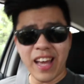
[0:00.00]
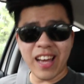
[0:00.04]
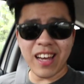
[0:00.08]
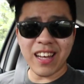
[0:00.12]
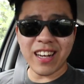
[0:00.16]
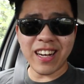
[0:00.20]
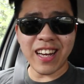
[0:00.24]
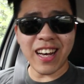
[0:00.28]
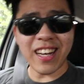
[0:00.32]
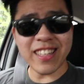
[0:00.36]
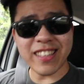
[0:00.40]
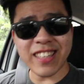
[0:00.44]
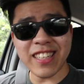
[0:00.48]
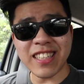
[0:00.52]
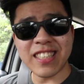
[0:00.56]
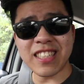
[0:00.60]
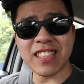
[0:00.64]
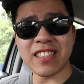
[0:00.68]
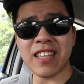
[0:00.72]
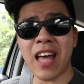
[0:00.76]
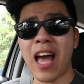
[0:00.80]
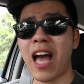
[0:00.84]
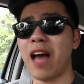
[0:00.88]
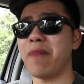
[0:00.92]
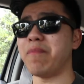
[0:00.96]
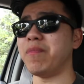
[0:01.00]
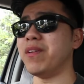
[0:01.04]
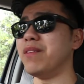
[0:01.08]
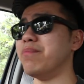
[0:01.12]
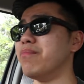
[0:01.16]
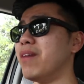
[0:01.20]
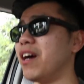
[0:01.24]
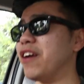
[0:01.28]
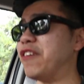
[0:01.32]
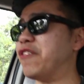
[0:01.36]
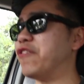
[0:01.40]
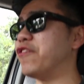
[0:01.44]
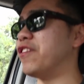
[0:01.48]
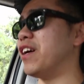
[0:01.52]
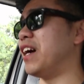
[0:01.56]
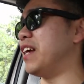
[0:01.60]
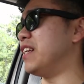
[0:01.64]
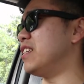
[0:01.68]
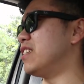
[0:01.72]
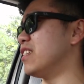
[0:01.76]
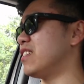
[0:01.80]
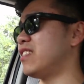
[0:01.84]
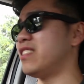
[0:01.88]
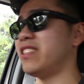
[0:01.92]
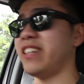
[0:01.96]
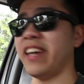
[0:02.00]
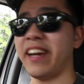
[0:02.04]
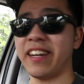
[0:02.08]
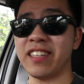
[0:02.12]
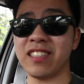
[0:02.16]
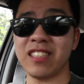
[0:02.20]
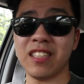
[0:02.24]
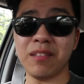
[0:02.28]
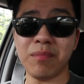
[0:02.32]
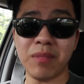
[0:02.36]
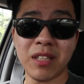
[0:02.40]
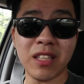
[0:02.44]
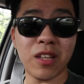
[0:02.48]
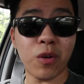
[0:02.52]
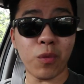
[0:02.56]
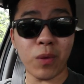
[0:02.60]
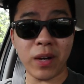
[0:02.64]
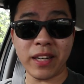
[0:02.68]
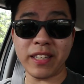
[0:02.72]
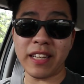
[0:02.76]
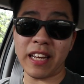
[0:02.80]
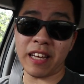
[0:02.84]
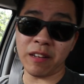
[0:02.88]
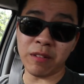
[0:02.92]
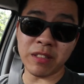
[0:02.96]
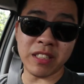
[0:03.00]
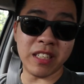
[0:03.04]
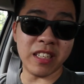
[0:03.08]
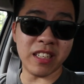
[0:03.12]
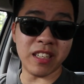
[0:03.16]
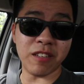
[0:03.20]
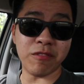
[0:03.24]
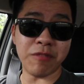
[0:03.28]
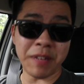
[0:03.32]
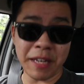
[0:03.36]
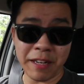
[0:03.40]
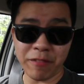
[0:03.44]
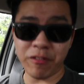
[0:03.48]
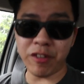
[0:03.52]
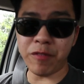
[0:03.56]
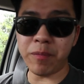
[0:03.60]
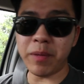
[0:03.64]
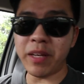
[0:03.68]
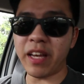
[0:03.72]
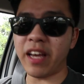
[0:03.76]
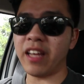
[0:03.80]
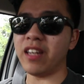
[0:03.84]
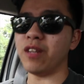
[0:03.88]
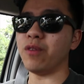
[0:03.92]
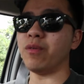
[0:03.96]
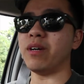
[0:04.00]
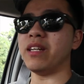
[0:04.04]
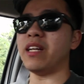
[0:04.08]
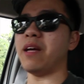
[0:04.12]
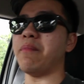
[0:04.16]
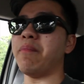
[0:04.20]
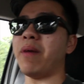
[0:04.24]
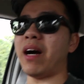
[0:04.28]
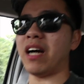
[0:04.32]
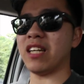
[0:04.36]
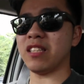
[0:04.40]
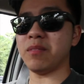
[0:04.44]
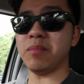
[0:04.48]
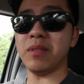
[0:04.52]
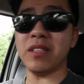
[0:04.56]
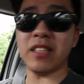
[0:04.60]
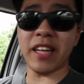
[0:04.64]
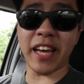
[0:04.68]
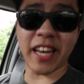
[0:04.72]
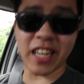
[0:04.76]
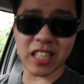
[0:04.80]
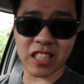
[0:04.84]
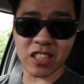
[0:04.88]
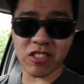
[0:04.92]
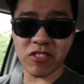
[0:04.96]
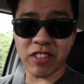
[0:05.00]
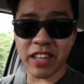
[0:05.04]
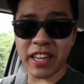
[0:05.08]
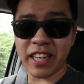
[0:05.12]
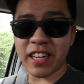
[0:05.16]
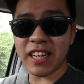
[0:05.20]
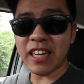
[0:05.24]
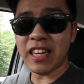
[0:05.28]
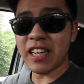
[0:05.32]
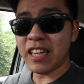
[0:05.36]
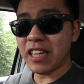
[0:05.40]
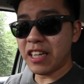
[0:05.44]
And another thing just happened, my friend just texted me, the one that did the raid with me and the one that passed me the X-ray.